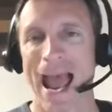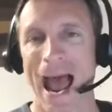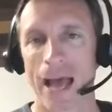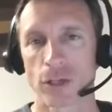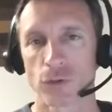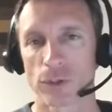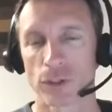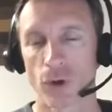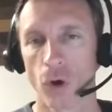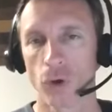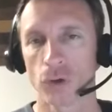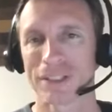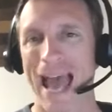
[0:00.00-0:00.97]
As a
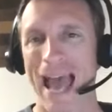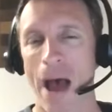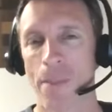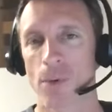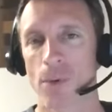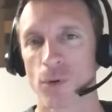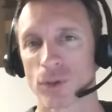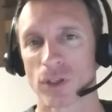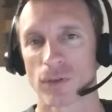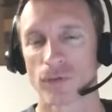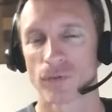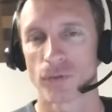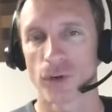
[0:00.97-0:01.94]
result, Apple was the
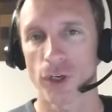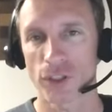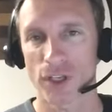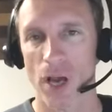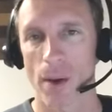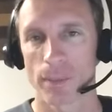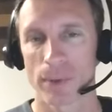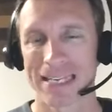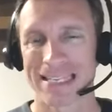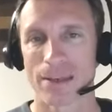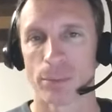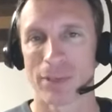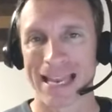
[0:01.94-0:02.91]
first company
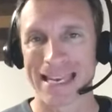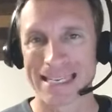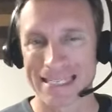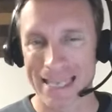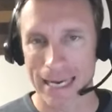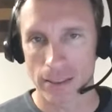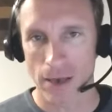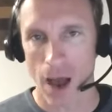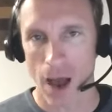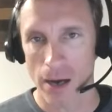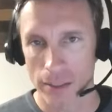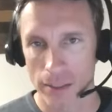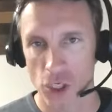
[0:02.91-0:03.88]
to blend
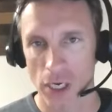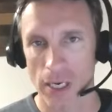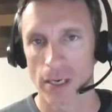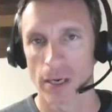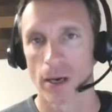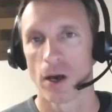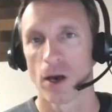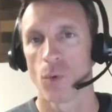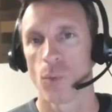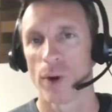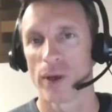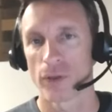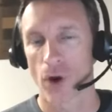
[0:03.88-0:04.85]
technology
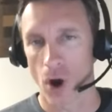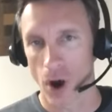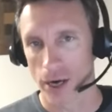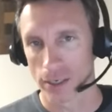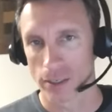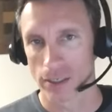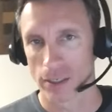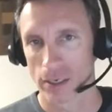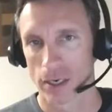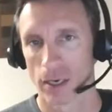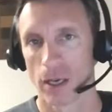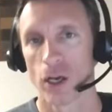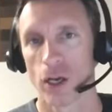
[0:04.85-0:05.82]
with art,
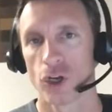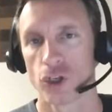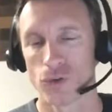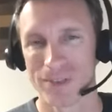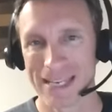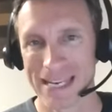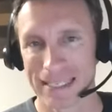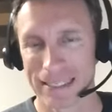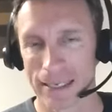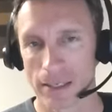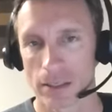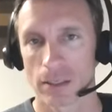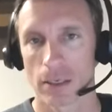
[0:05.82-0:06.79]

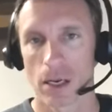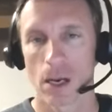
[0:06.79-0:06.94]
uniqueness.